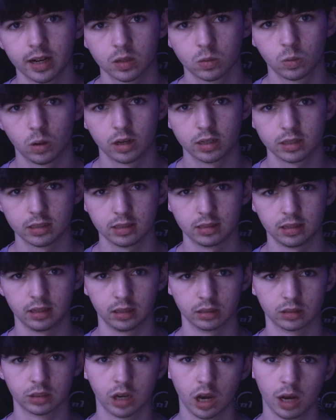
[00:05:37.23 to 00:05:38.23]
works is like
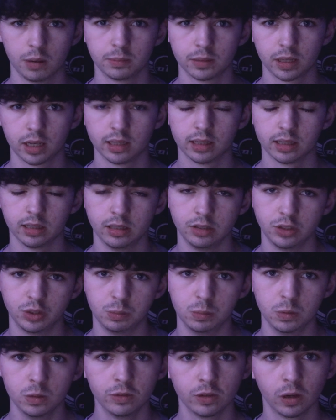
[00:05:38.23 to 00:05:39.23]
a timeline, and as you
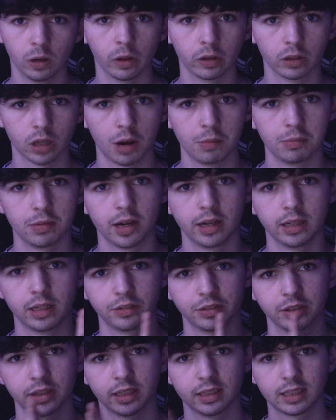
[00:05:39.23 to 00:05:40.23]
move along the timeline,
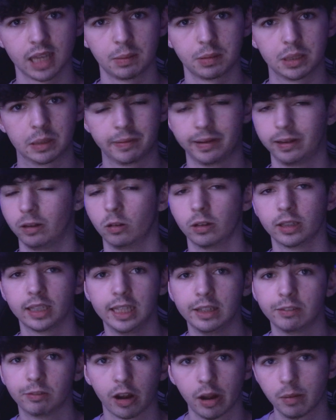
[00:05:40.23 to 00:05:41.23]
different things happen depending on
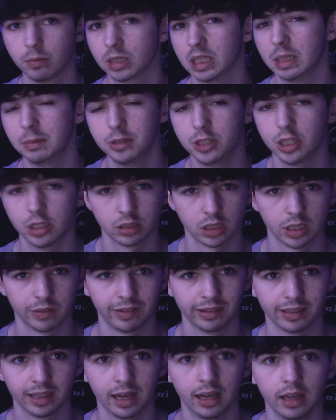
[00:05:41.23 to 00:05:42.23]
keyframes and images and stuff
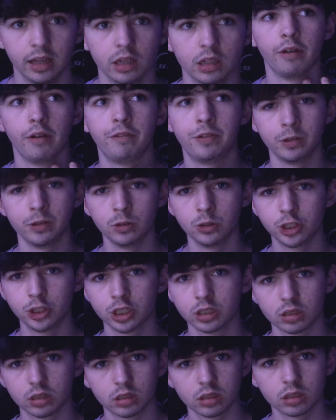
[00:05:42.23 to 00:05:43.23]
like that.
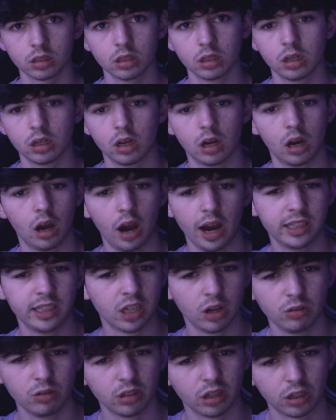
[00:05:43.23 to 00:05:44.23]
Fusion, I
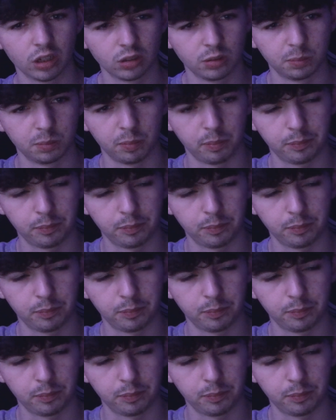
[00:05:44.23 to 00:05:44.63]
don't know.